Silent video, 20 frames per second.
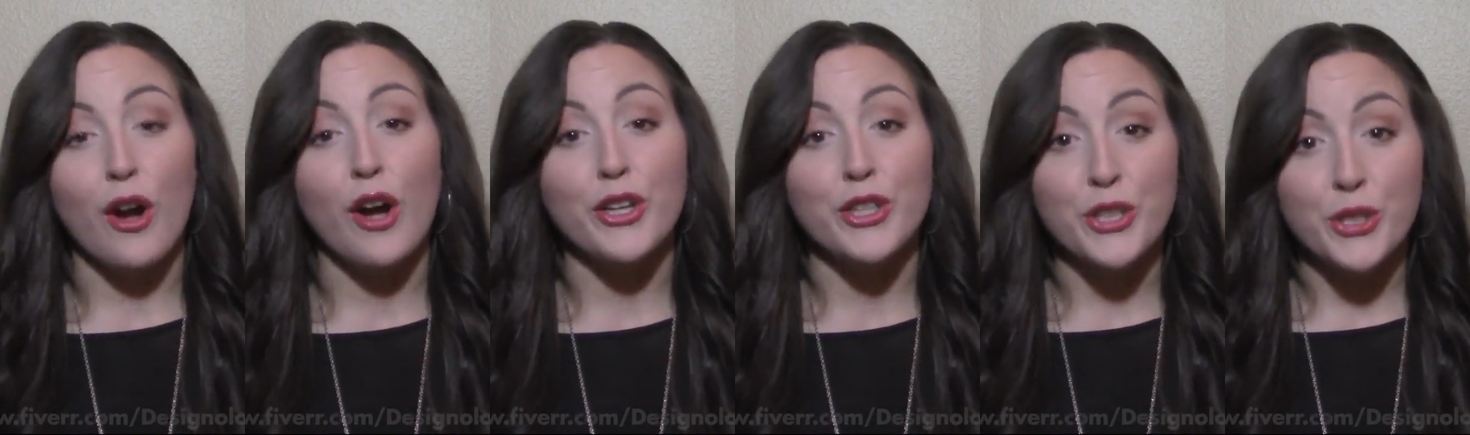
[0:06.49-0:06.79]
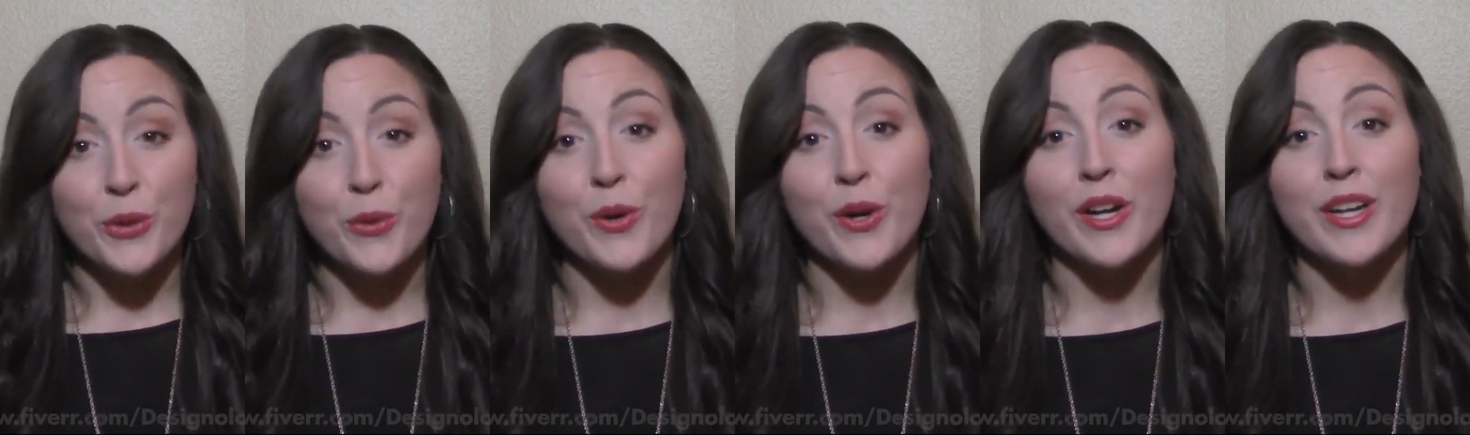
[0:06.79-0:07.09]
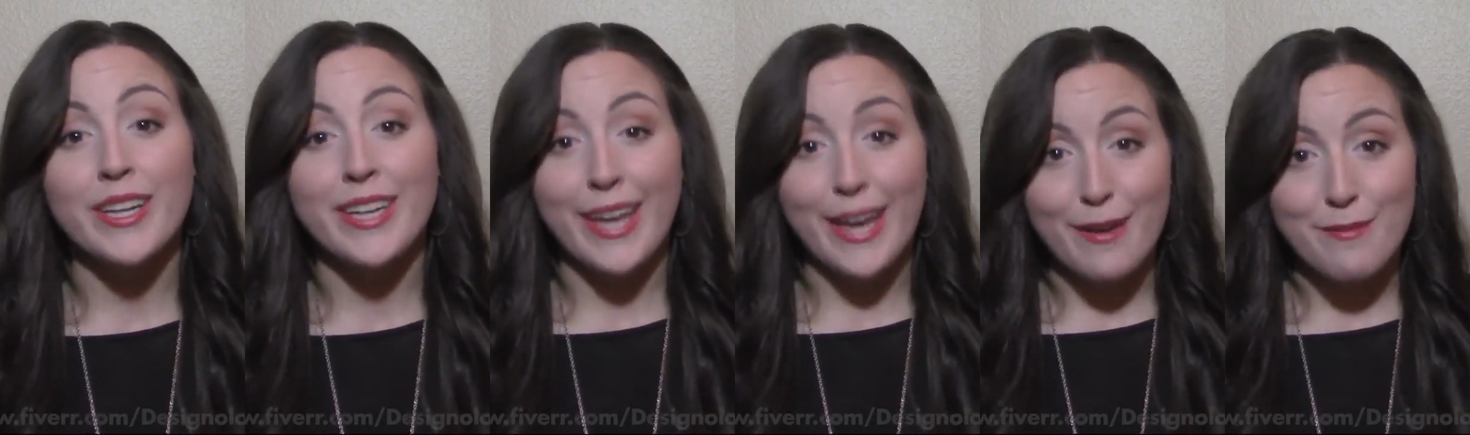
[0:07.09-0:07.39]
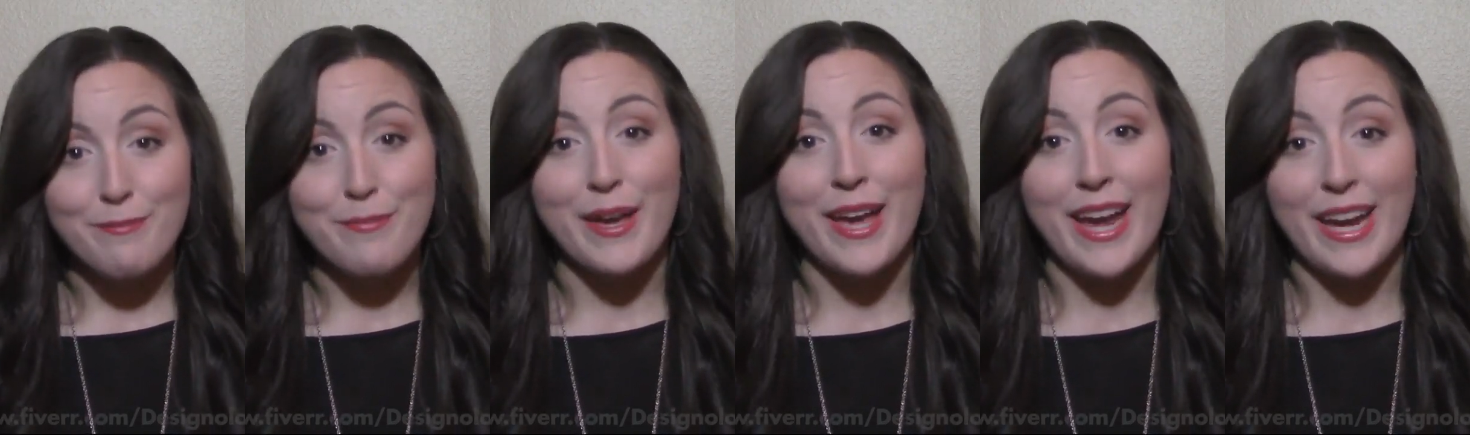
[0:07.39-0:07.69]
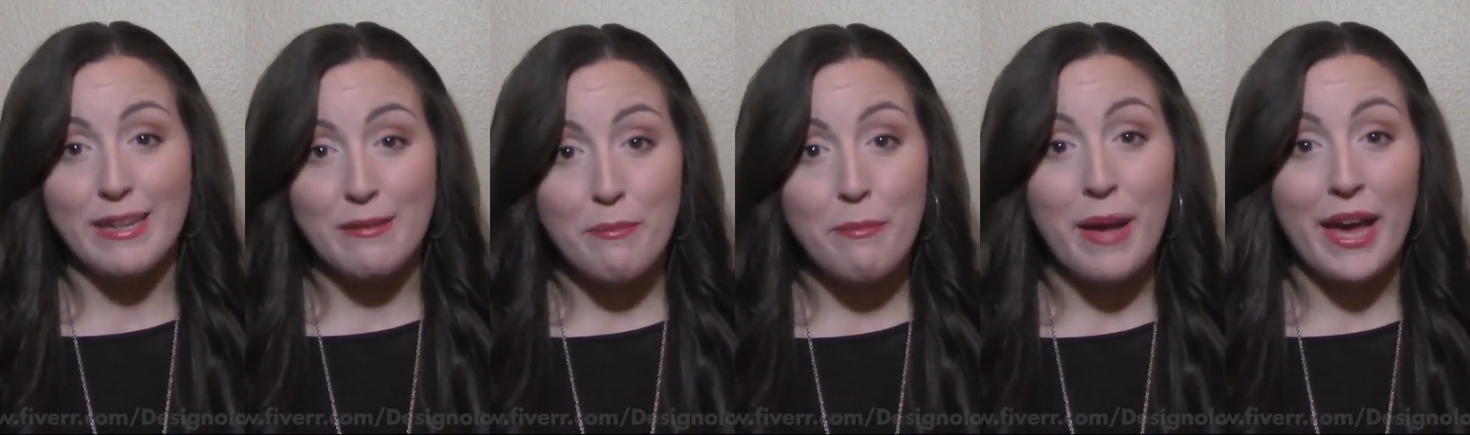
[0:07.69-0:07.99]
on your
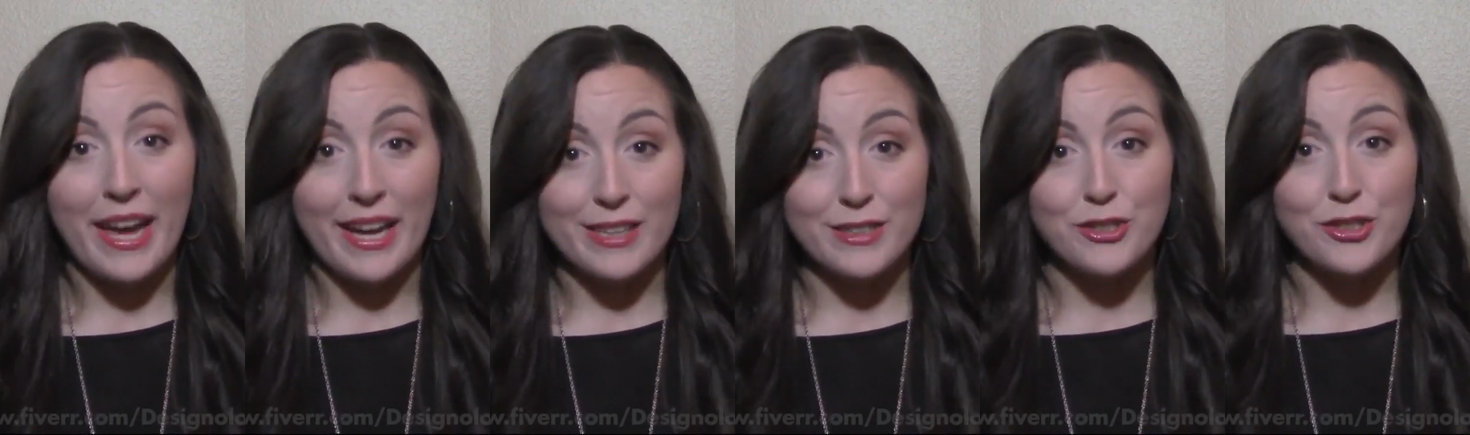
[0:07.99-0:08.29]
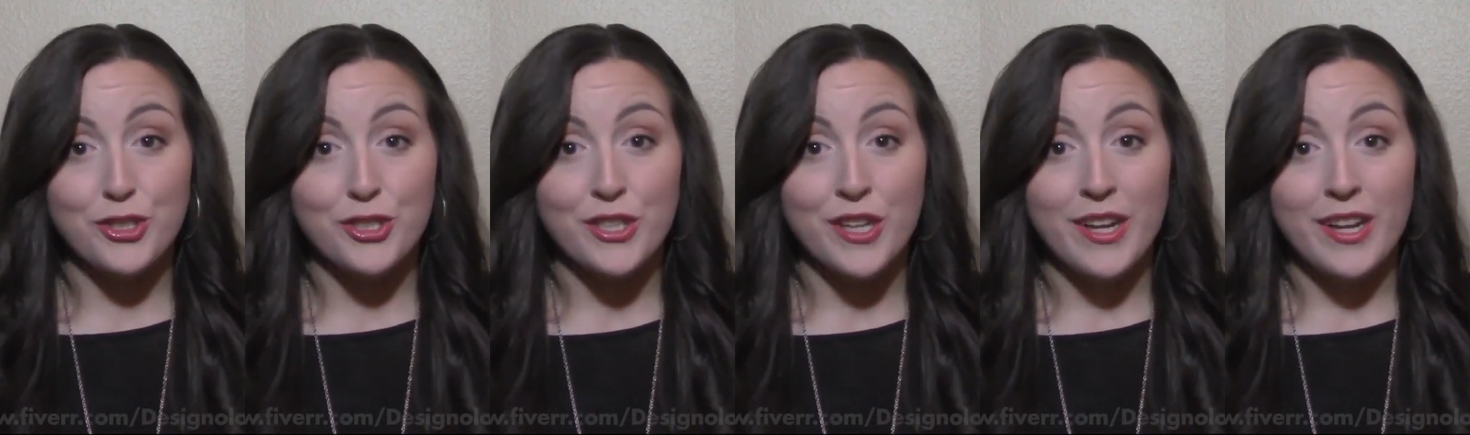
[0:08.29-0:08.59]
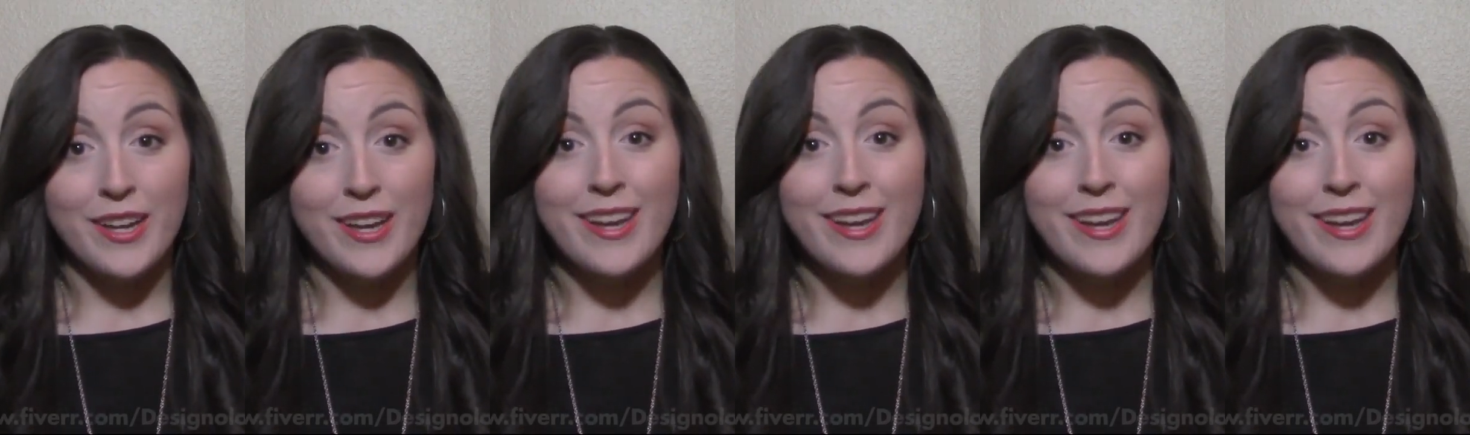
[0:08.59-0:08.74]
campaign page.